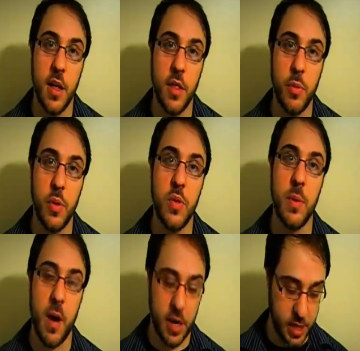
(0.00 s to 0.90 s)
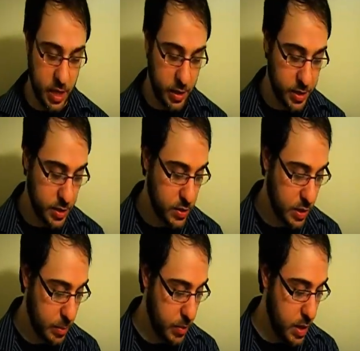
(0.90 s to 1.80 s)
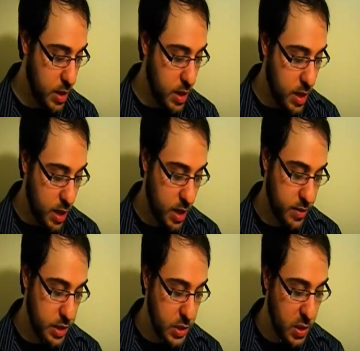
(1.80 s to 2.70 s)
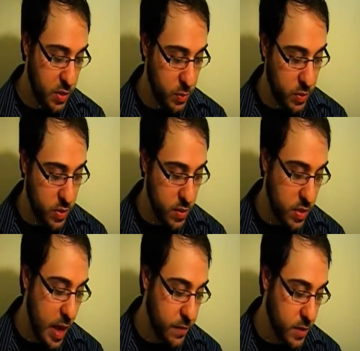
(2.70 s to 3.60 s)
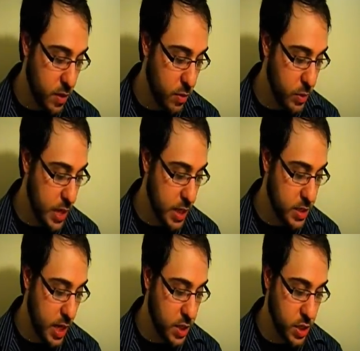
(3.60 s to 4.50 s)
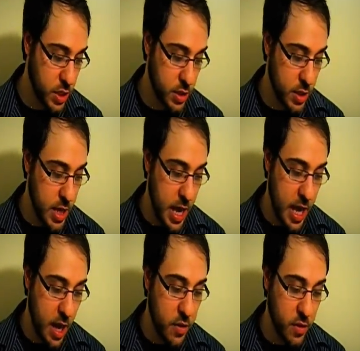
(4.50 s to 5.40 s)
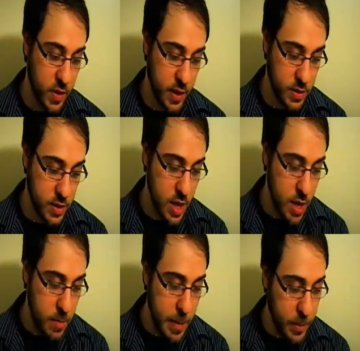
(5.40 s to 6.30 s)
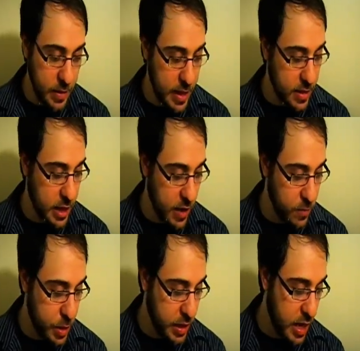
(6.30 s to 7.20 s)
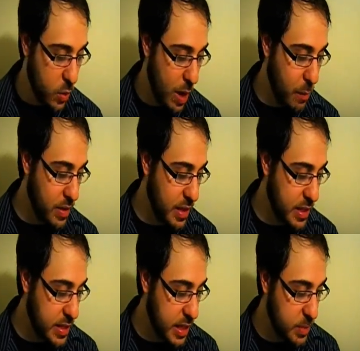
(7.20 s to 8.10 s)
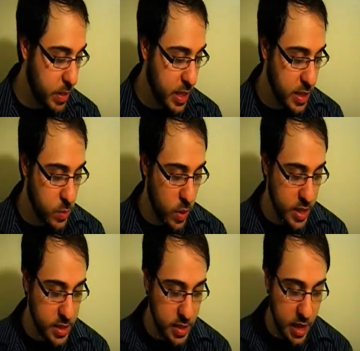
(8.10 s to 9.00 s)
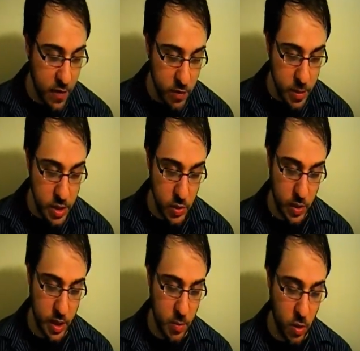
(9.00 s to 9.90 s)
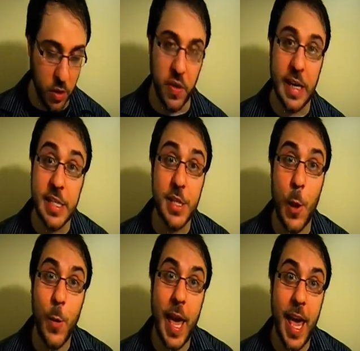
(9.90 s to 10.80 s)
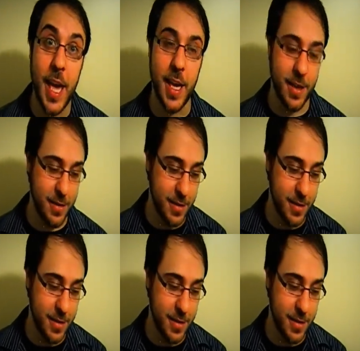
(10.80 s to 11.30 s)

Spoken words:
through the monetary system. They do it through theft, through taxation, and other things. People let the government get away with these things because when it's the government doing immoral things, it's okay.